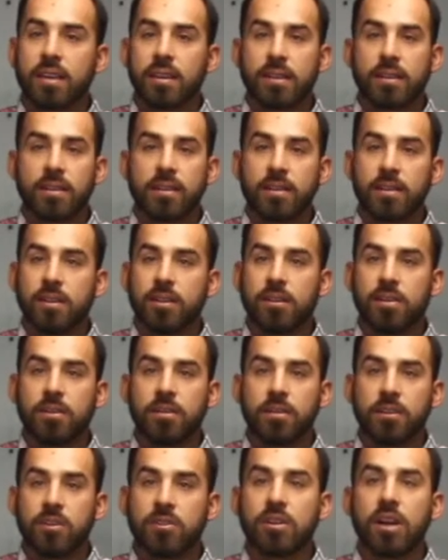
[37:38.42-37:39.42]
that, you
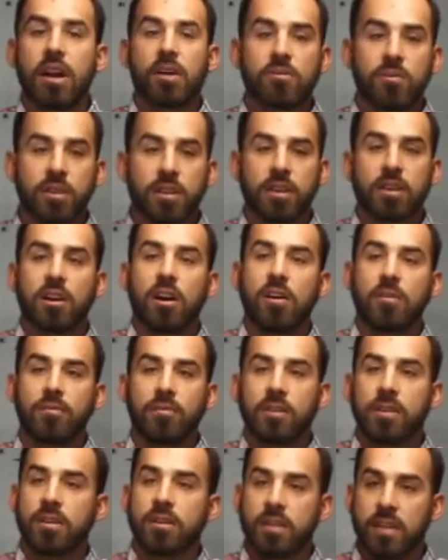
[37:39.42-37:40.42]
know, you're not really
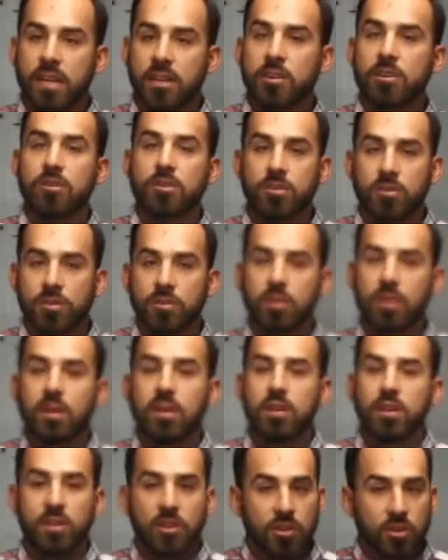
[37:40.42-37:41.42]
confident that you're
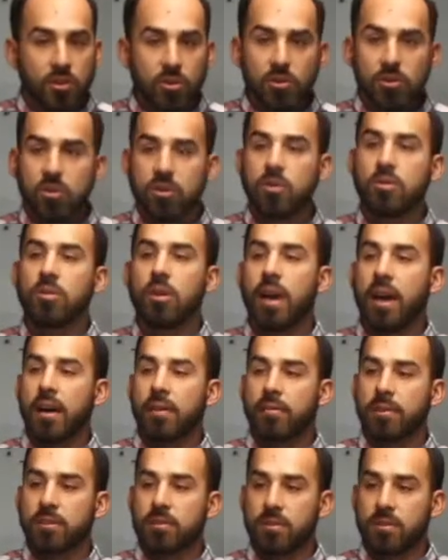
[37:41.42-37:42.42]
you do
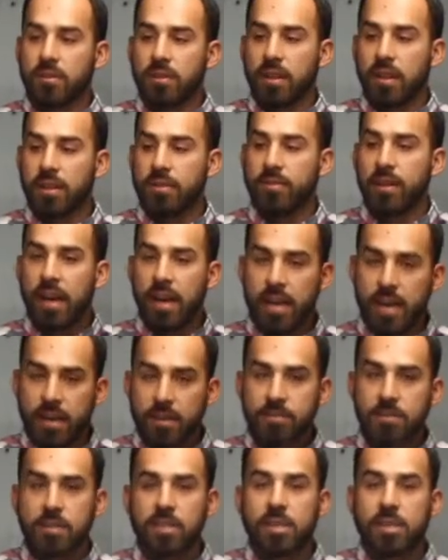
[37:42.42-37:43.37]
have eternal life. I am